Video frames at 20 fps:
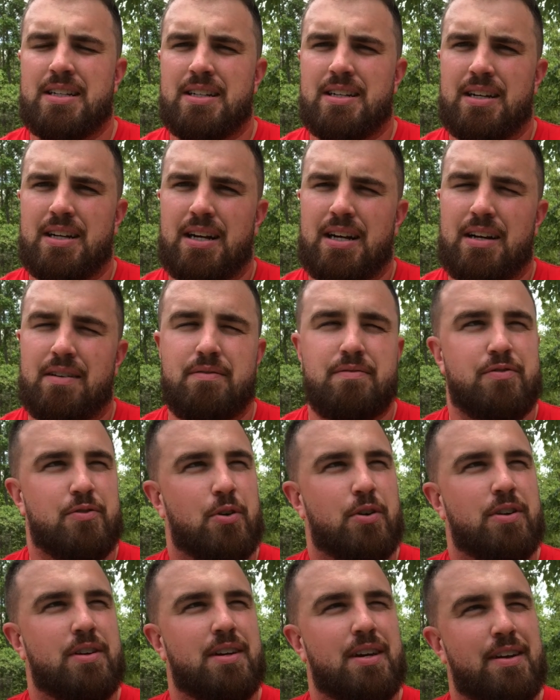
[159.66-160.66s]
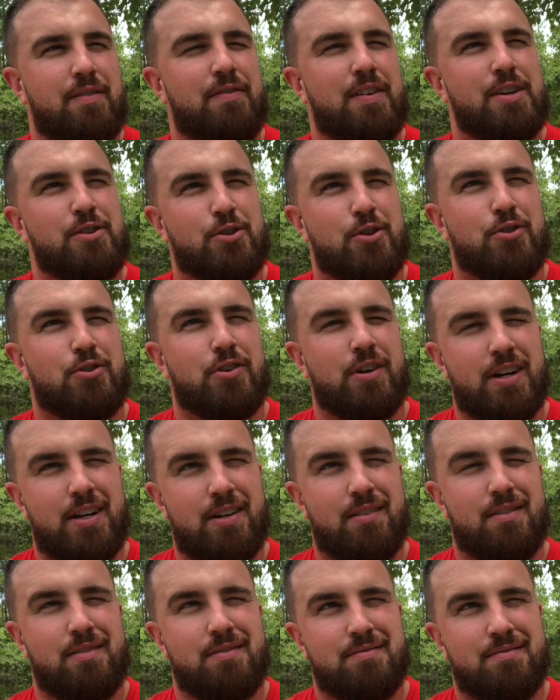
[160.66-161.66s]

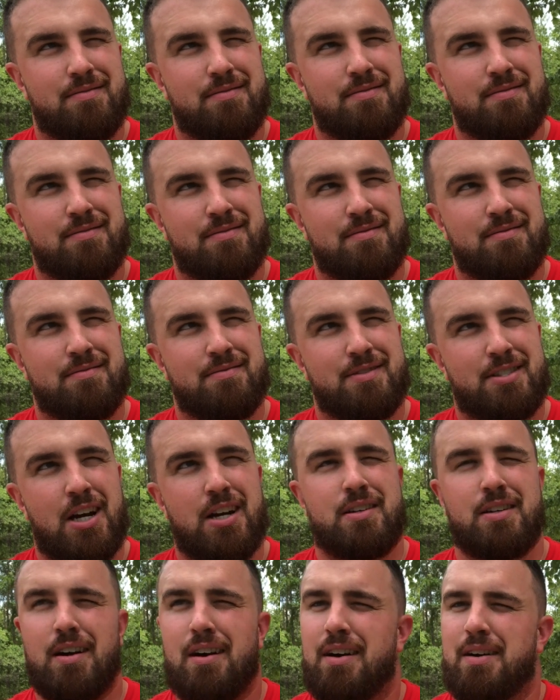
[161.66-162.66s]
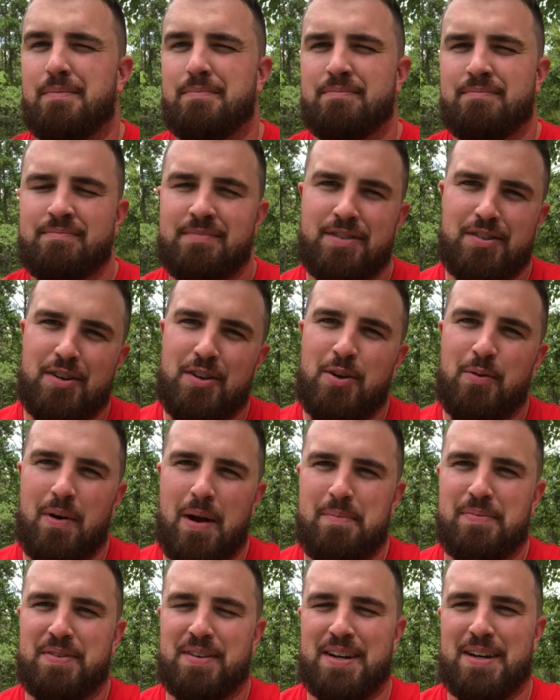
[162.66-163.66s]
FloridaAdventureTrail.com. It's a new
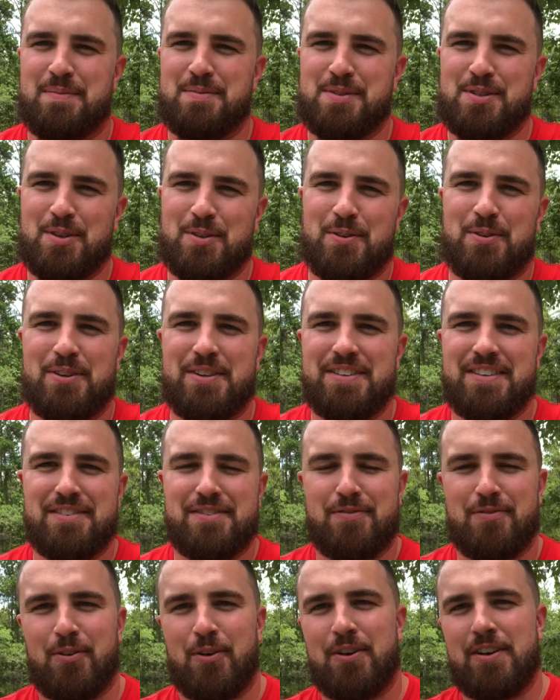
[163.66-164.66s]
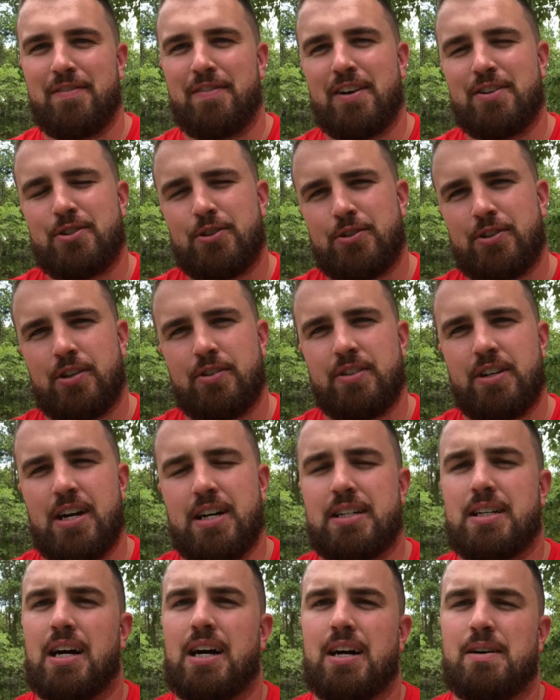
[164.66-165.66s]
website. I'm still learning this.
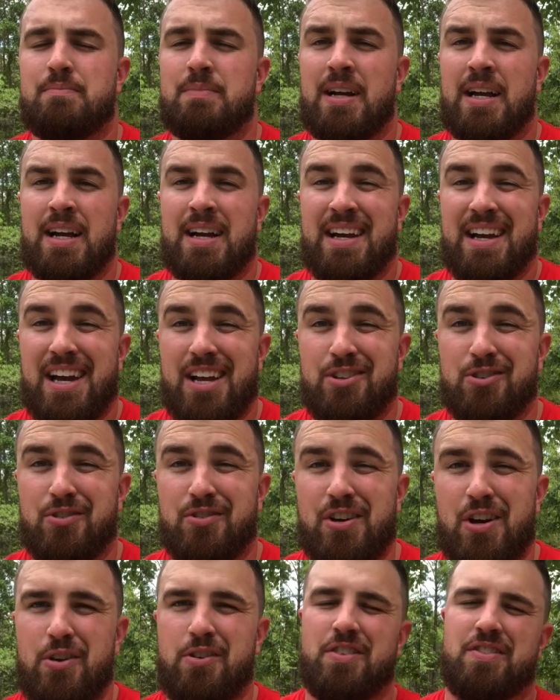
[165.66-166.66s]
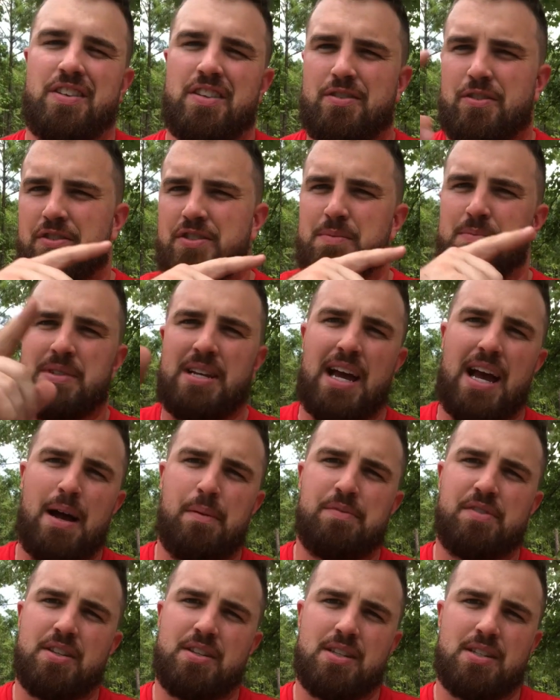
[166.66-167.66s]
FloridaAdventureTrail.com, and you'll notice that there's some
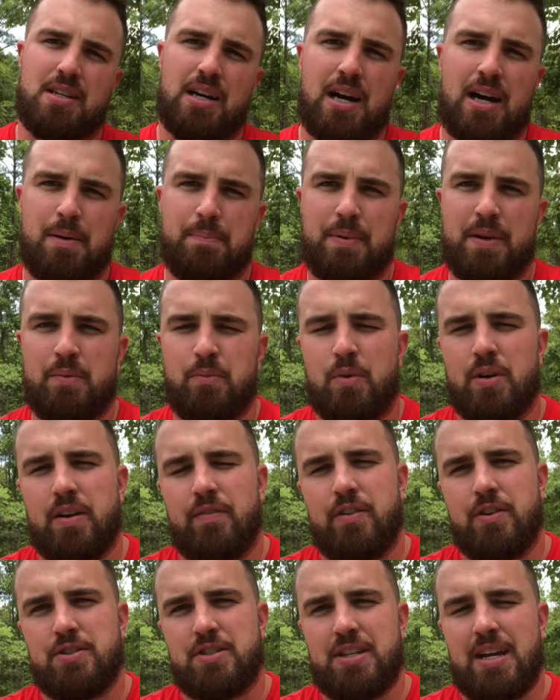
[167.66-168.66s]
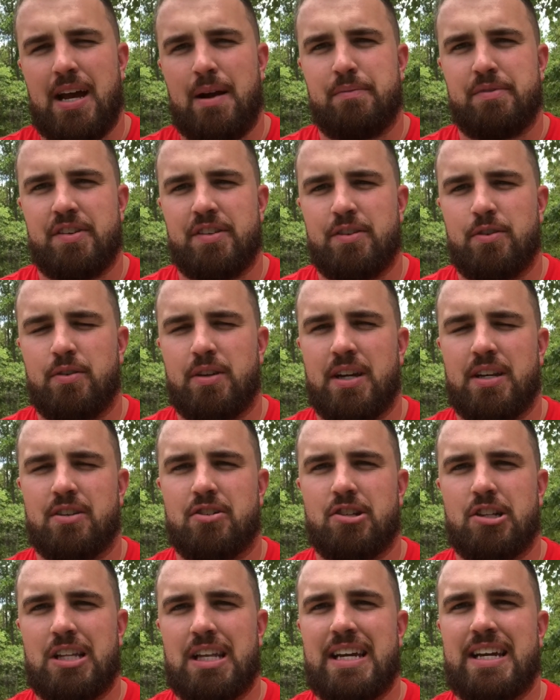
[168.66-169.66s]
tabs at the top, and one of those tabs that you can
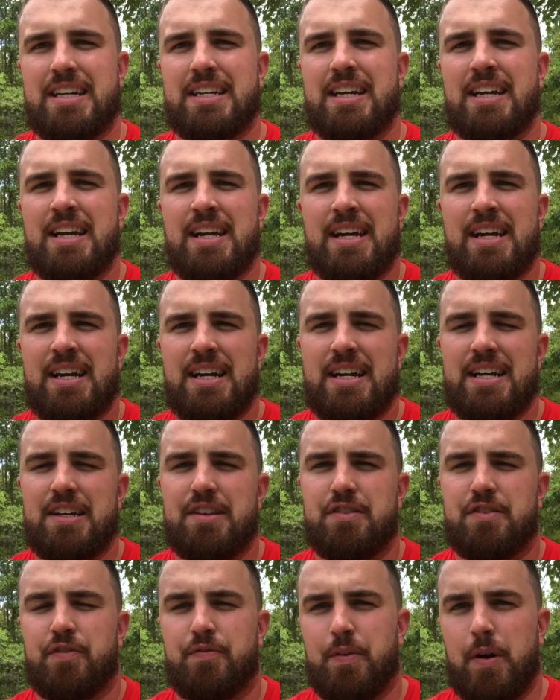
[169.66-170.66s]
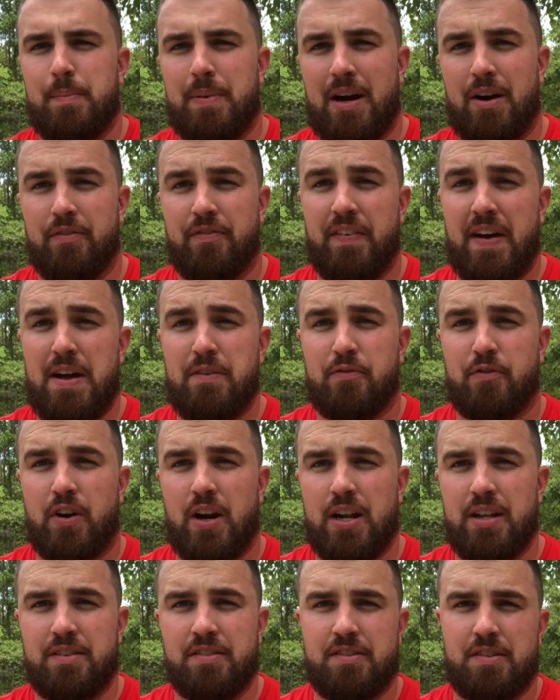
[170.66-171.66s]
click is about F.A.T
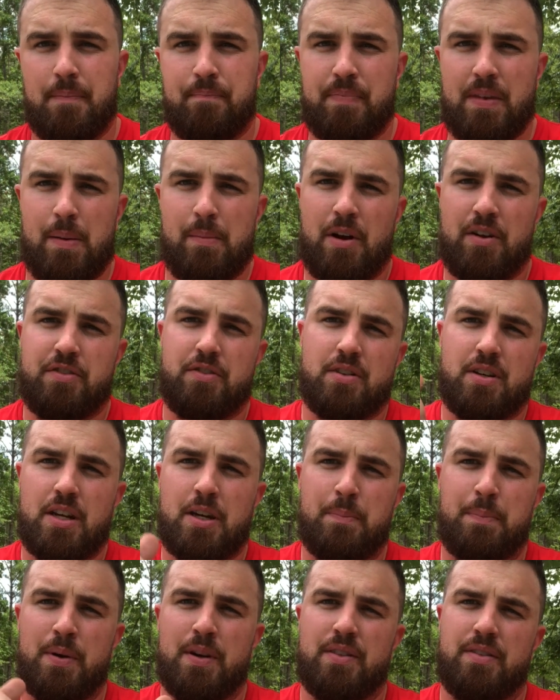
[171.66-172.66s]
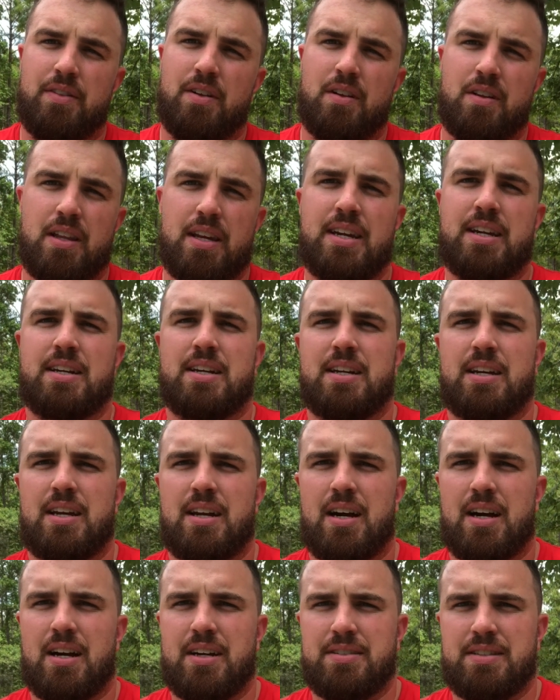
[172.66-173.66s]
Friends. I'm also going to put the link
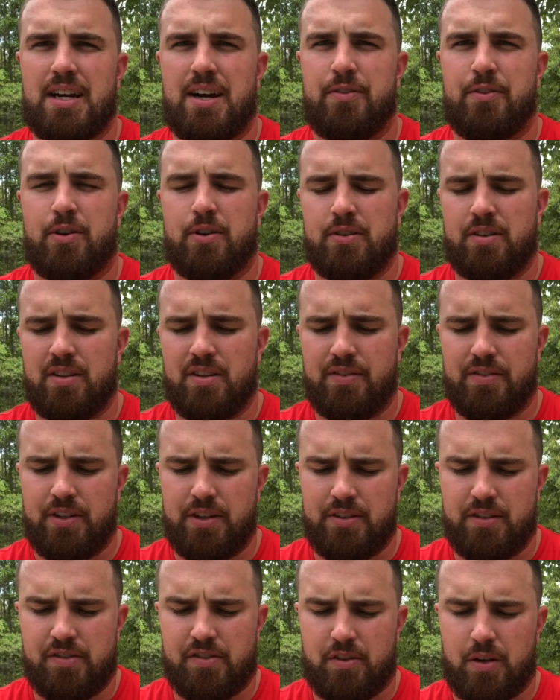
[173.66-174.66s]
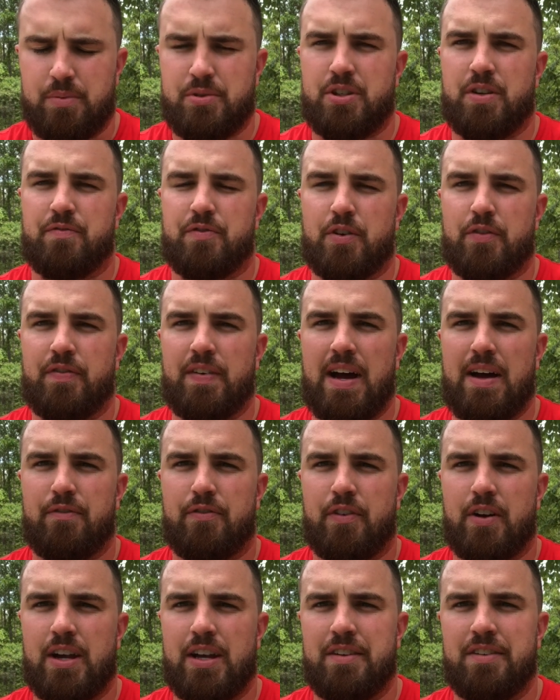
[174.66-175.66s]
down there in the description for F.A.T
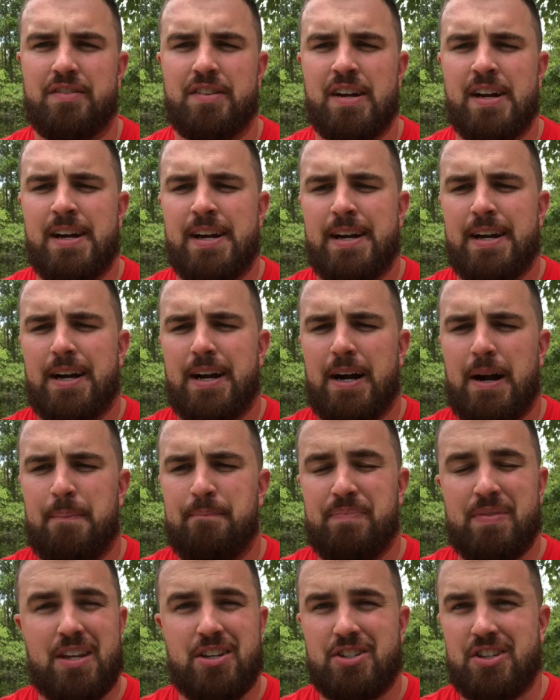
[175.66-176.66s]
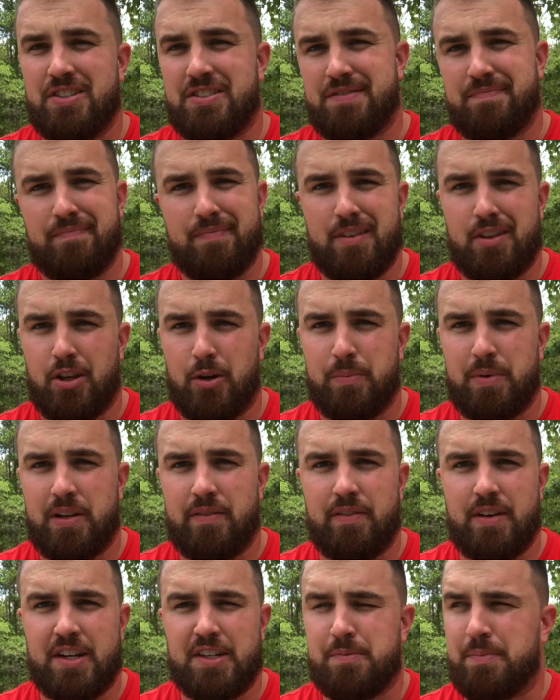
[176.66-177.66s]
Friends. It's just a little bit of
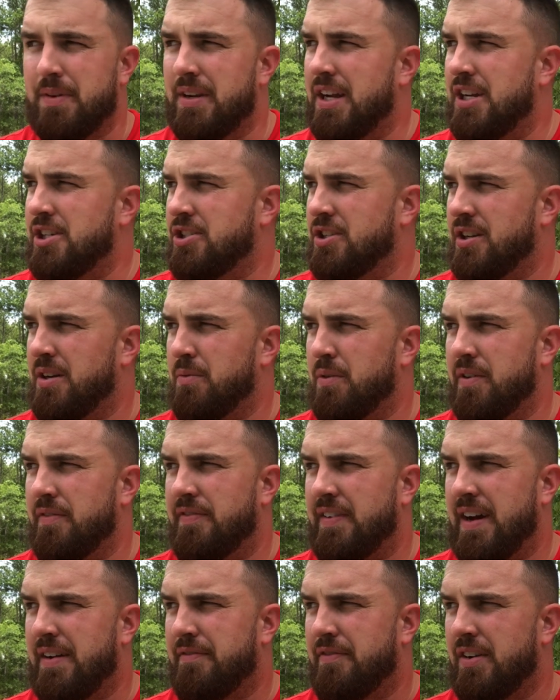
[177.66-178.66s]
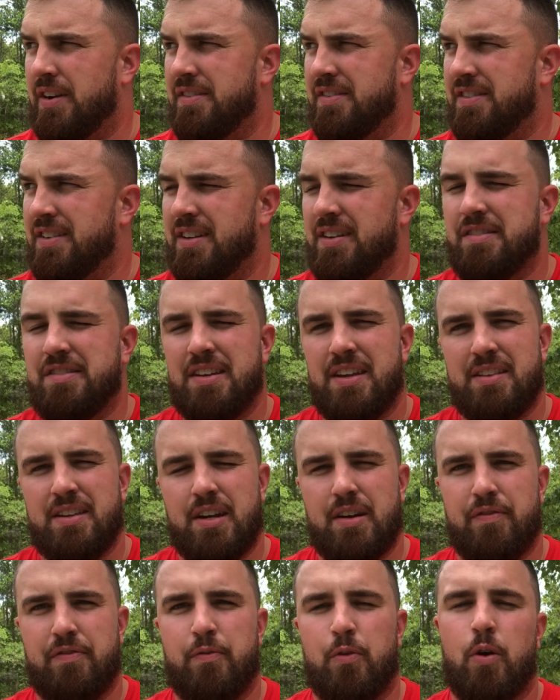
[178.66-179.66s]
an explanation on what F.A.T Friends is, and then
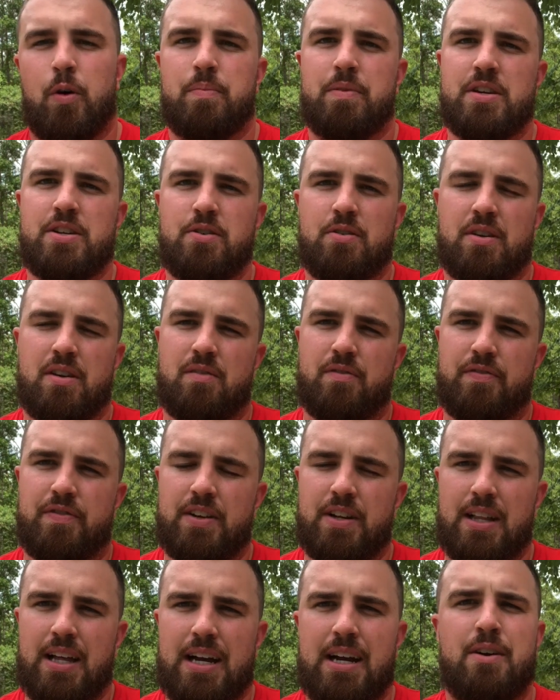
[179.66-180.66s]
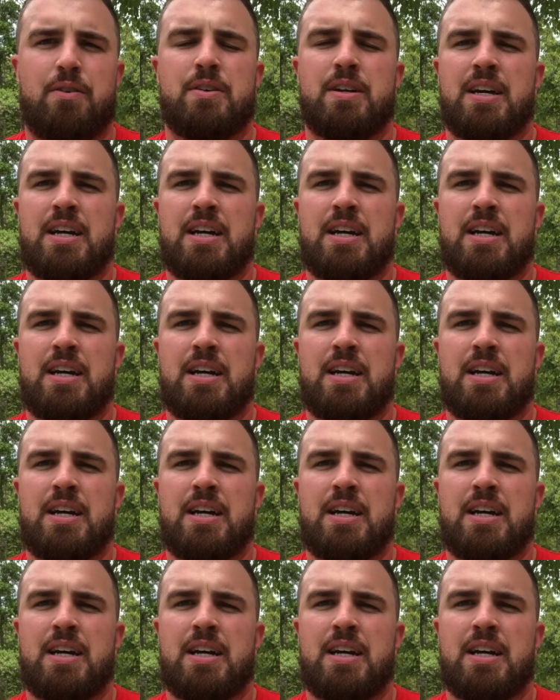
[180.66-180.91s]
a form that you can fill out.